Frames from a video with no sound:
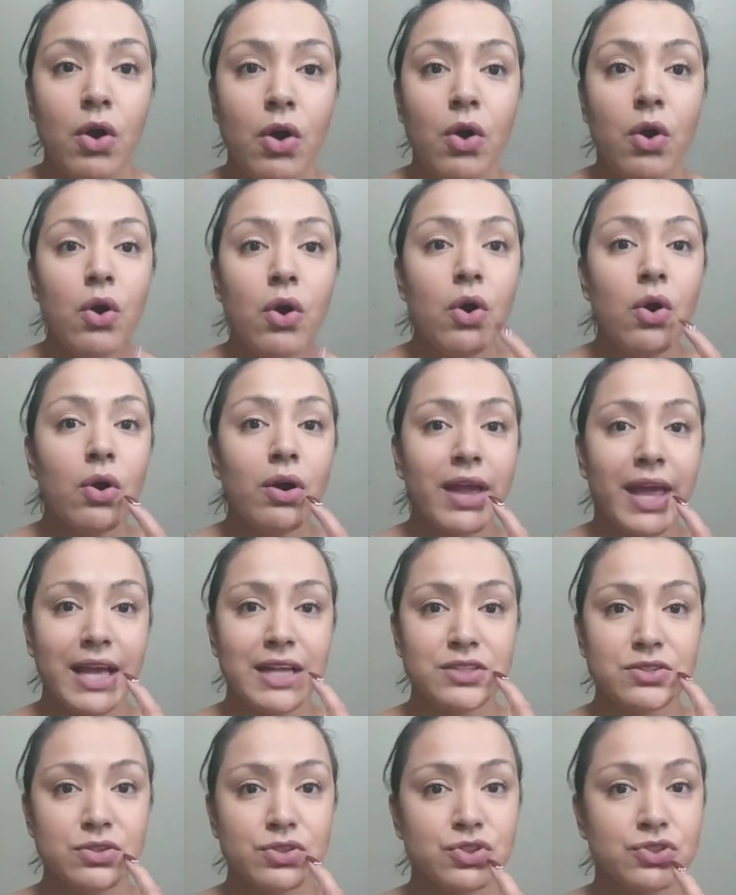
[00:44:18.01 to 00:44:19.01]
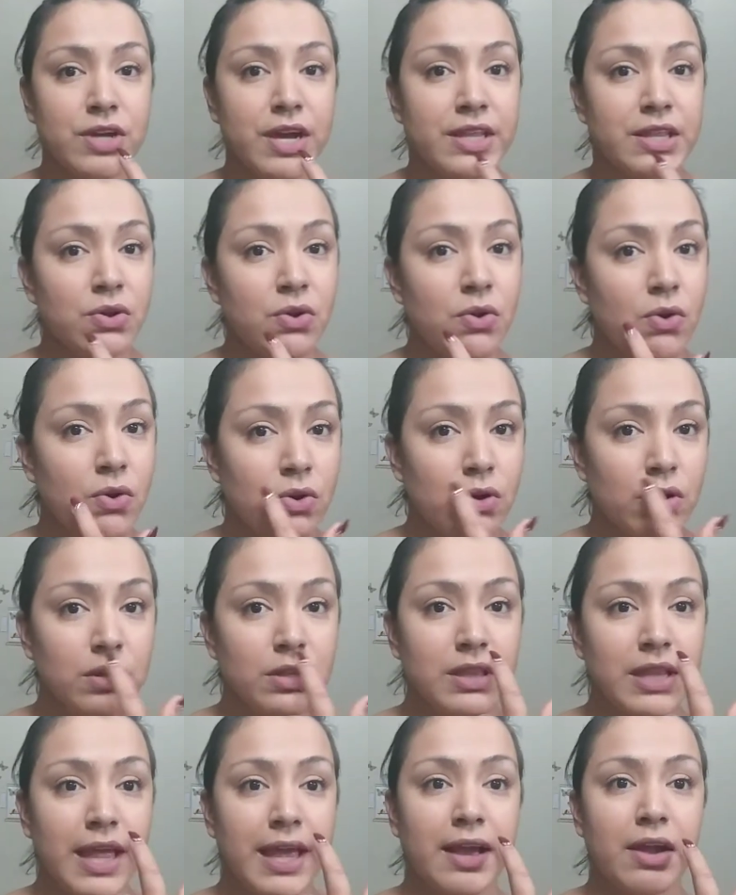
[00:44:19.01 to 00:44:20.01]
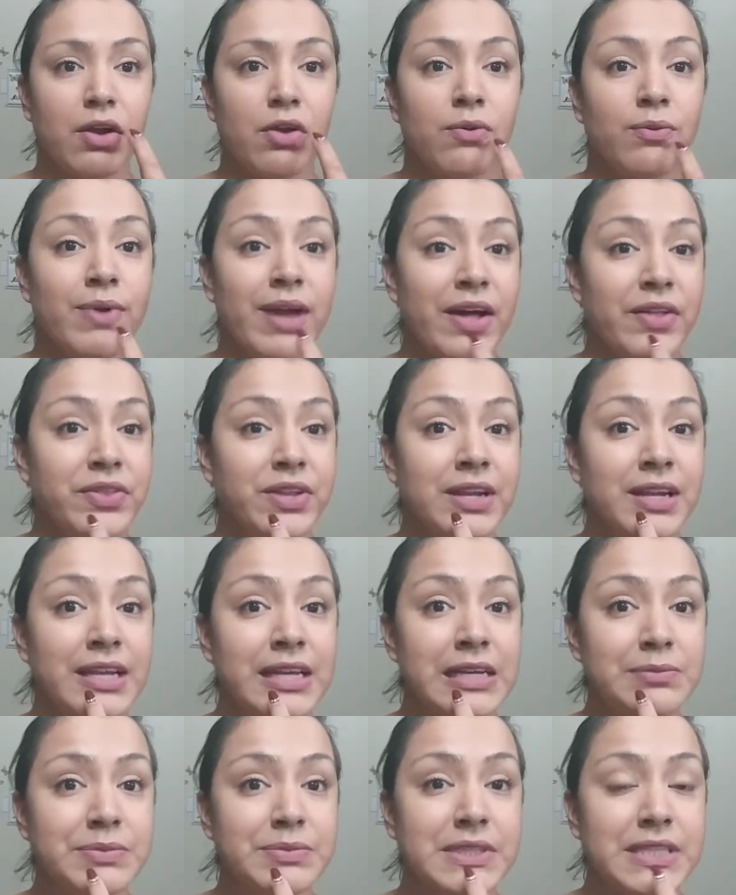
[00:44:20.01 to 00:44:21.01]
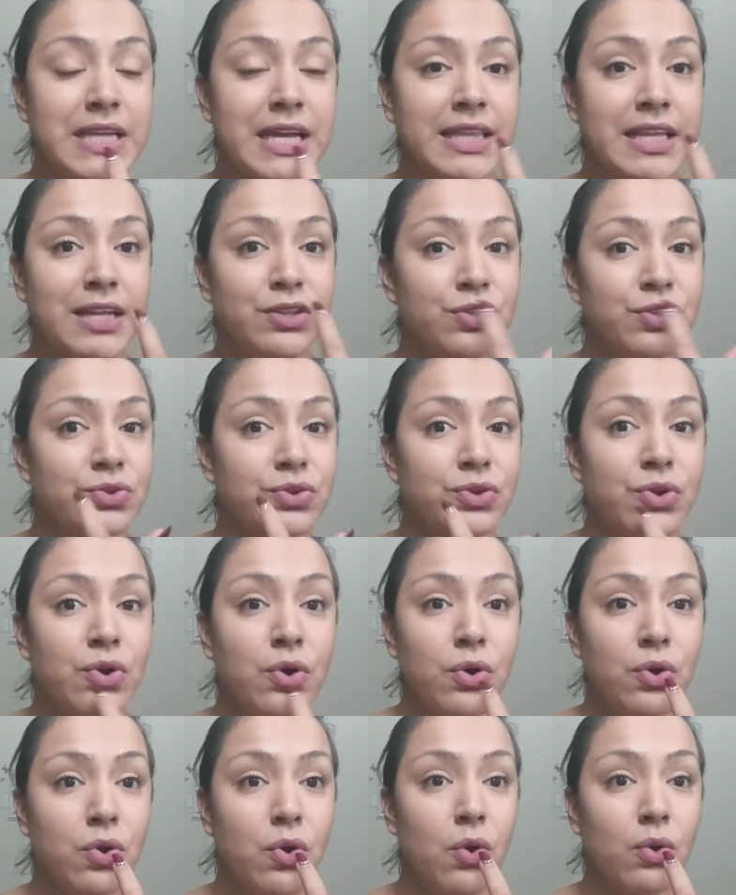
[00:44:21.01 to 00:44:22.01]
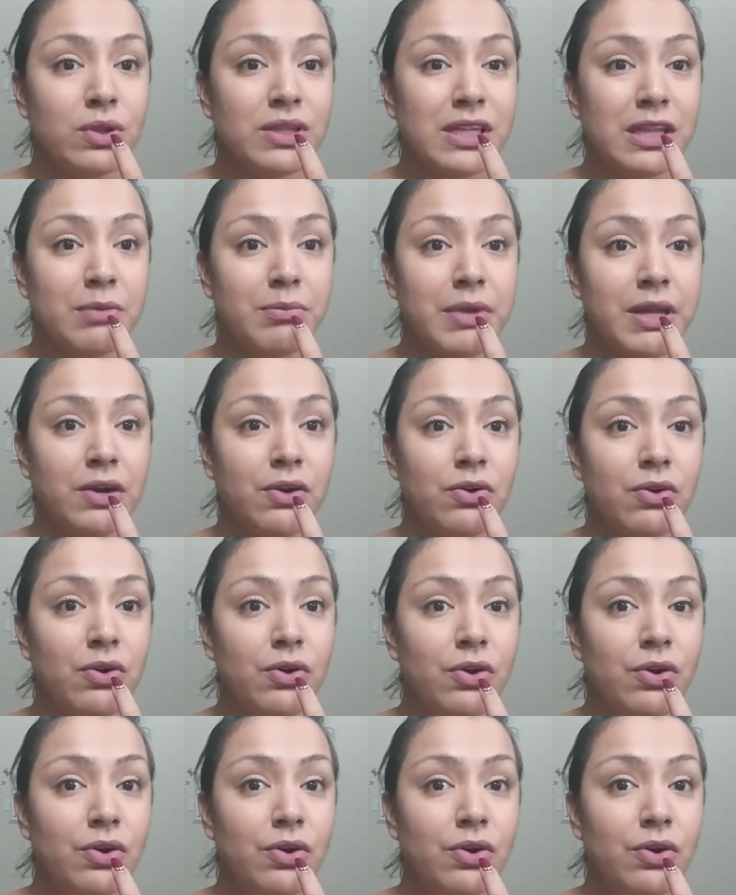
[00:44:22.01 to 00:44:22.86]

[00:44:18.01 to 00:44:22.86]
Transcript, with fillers: Oh, okay. So try the coral like around the lips and then do the gold in the middle.